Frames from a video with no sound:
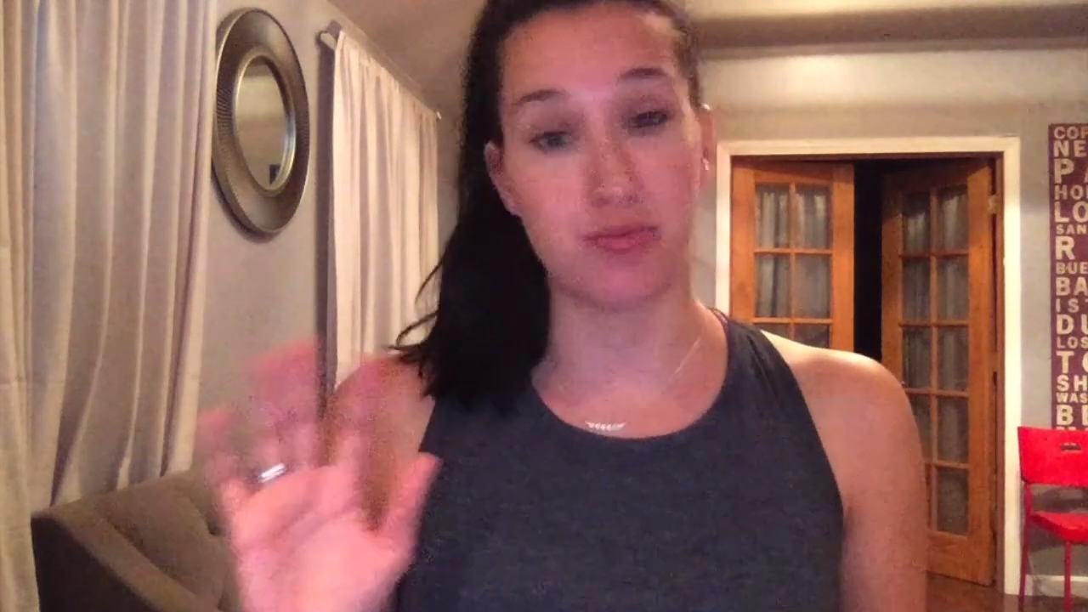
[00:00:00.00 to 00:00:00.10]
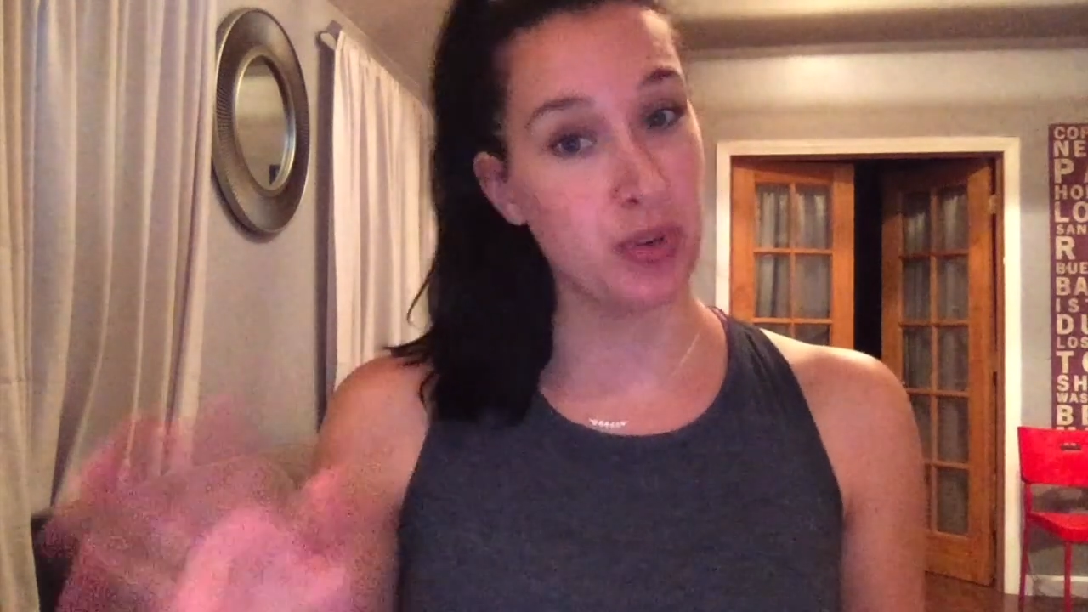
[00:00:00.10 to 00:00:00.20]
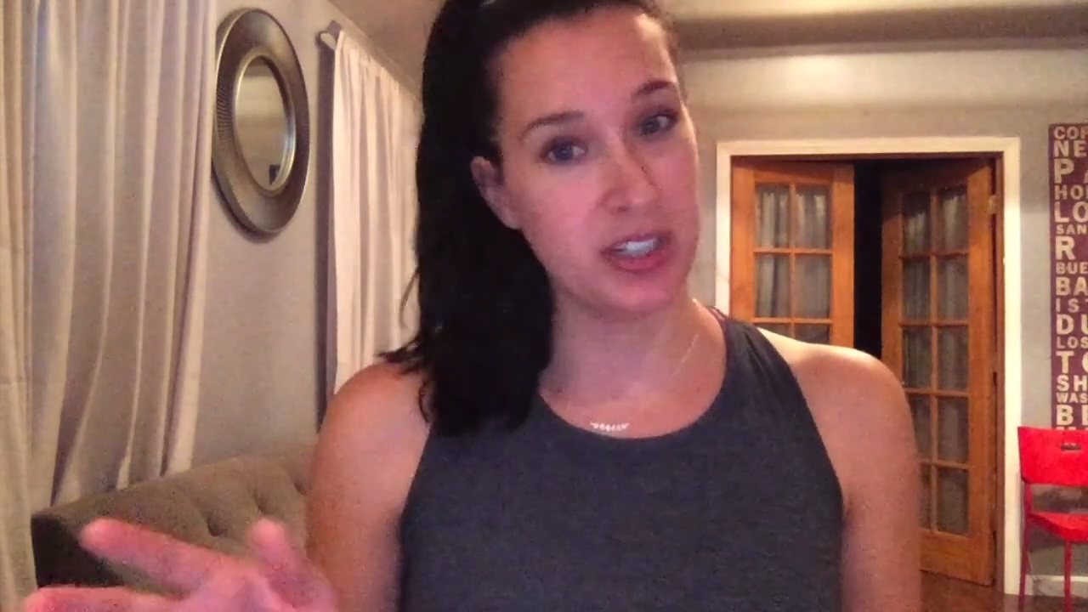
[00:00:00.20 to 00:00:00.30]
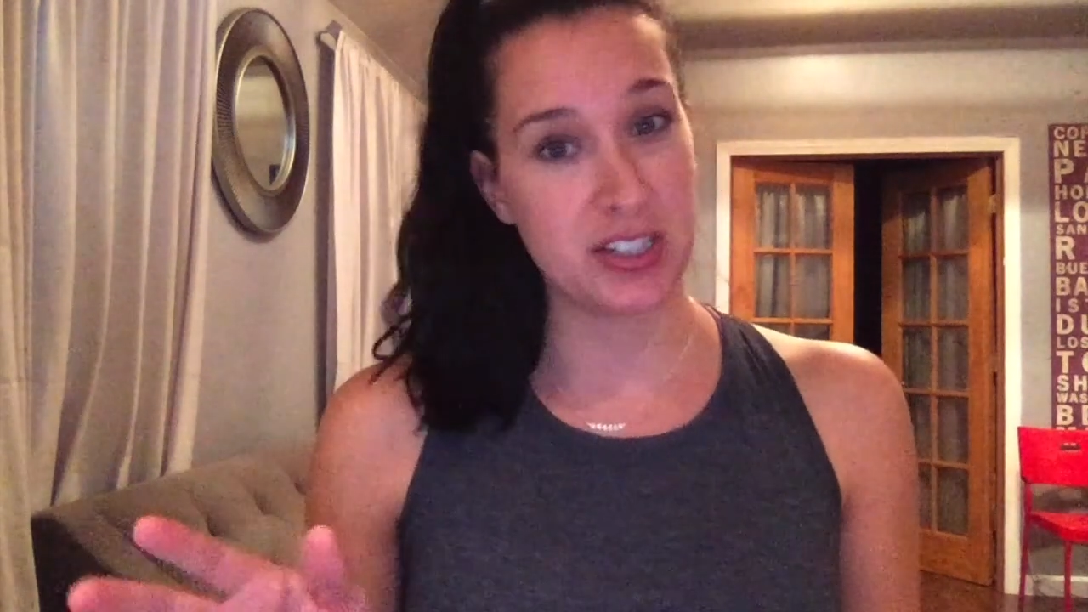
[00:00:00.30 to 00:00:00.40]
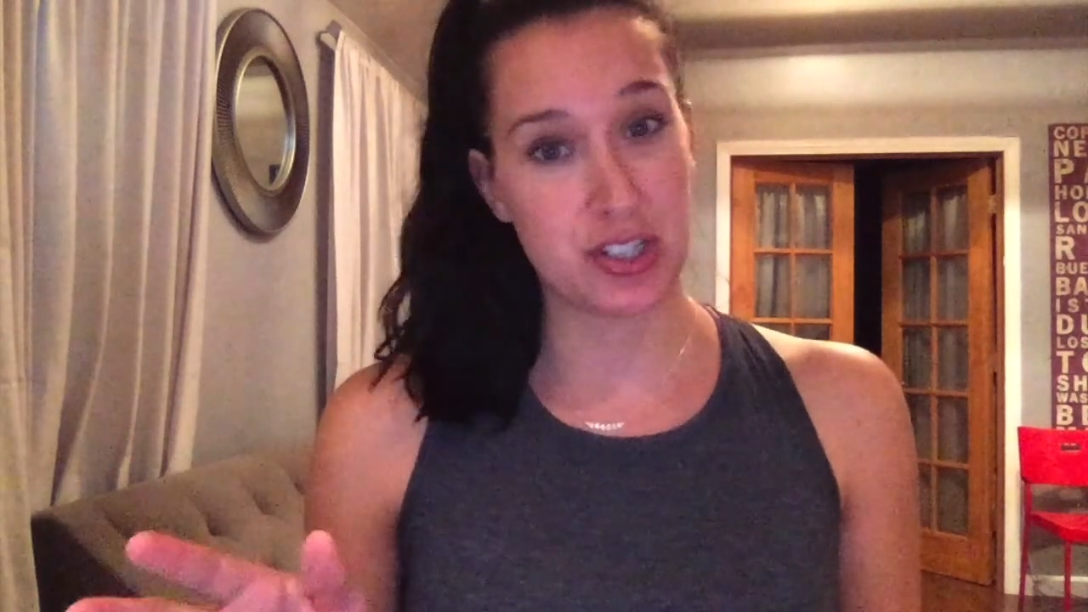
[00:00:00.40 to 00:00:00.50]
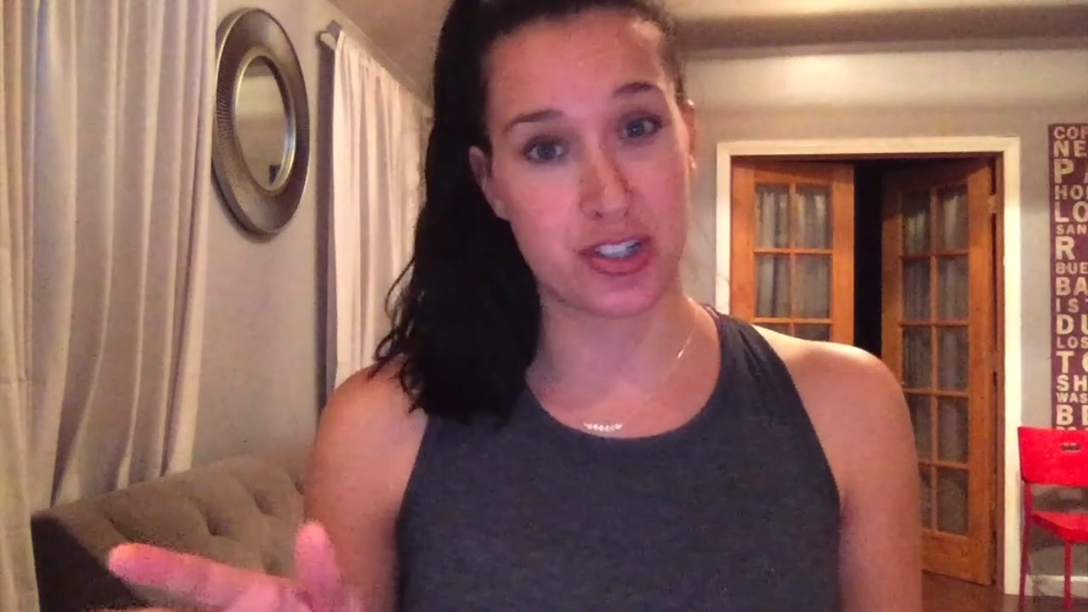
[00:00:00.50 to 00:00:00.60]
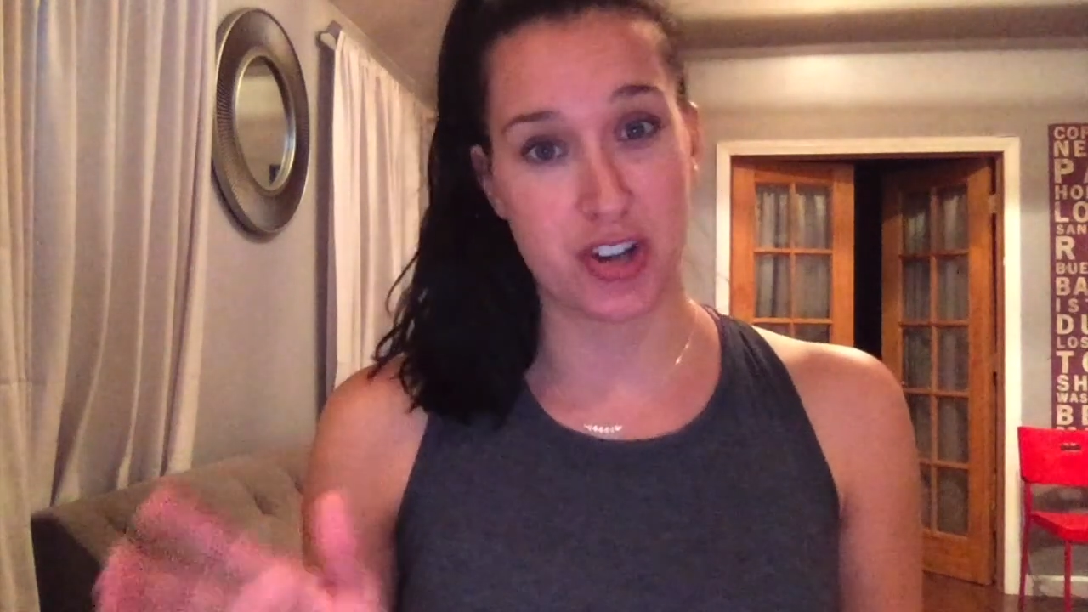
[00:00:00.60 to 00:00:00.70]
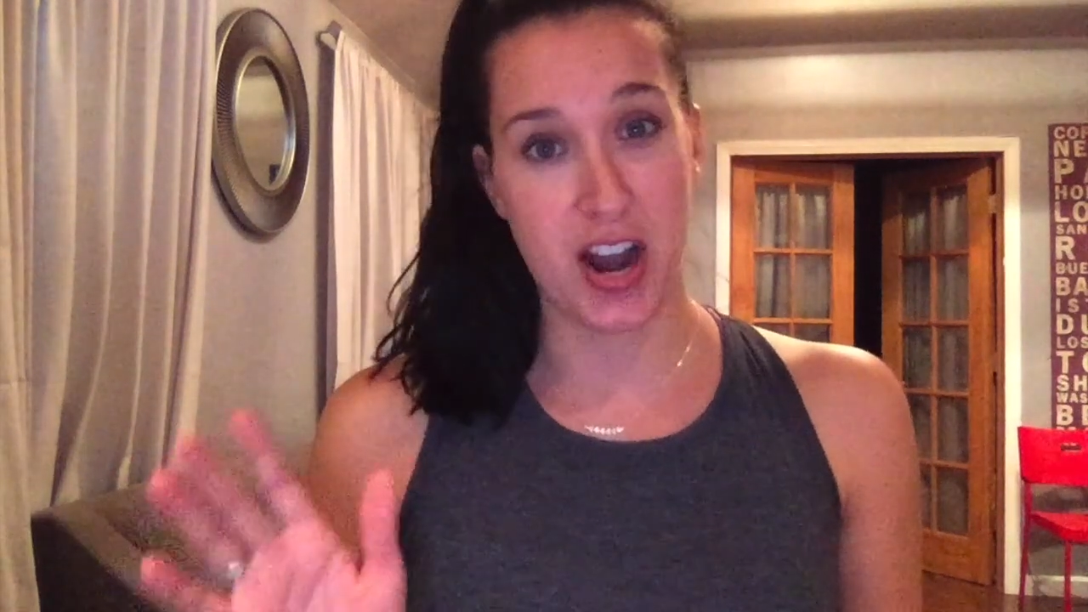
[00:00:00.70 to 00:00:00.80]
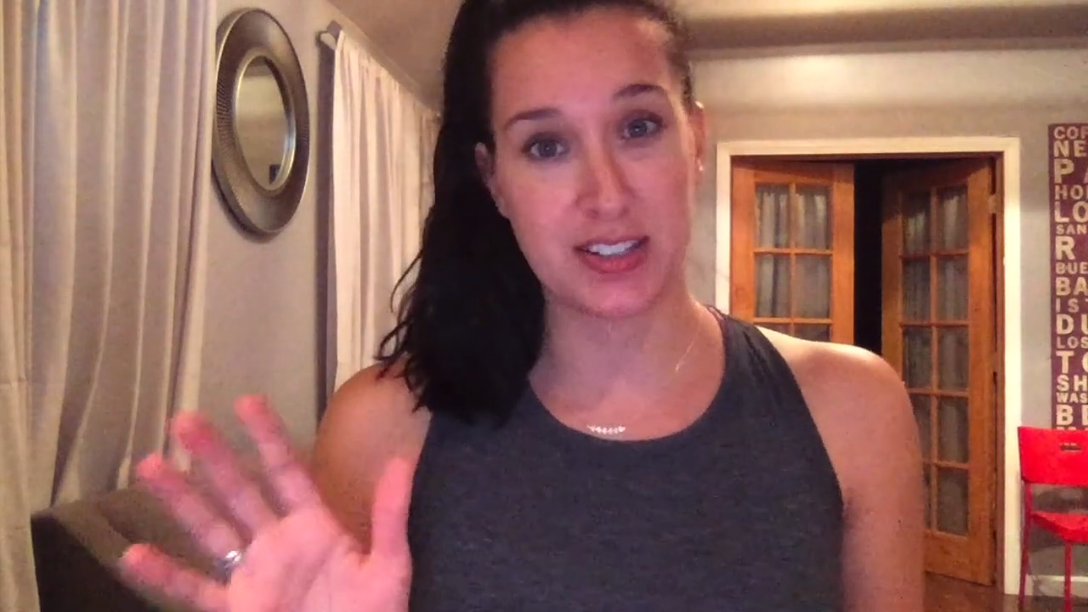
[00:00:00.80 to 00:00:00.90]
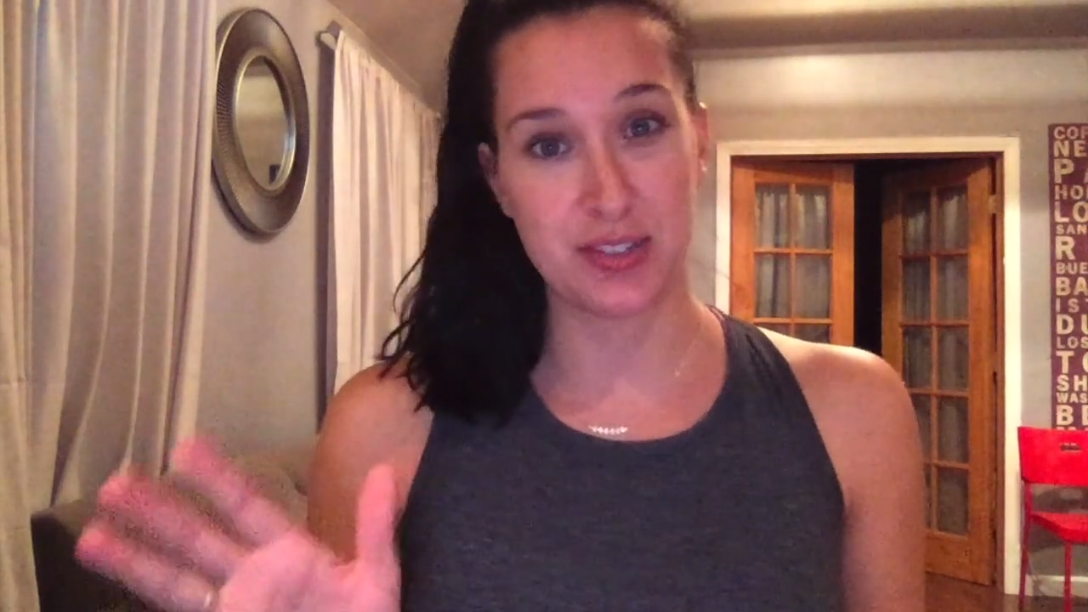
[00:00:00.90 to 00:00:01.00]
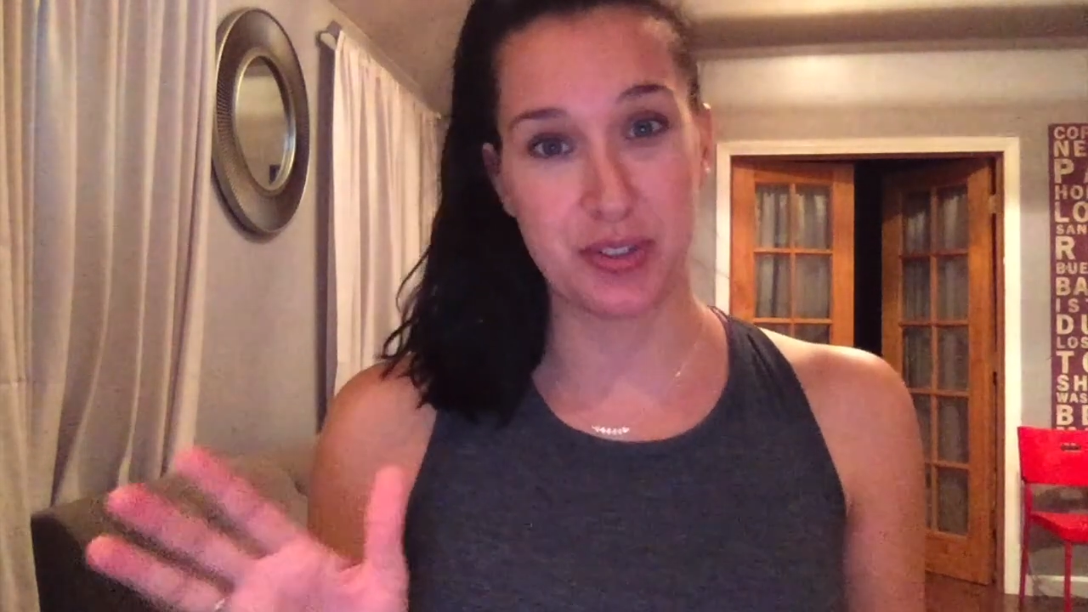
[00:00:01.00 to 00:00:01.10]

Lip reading: really distracted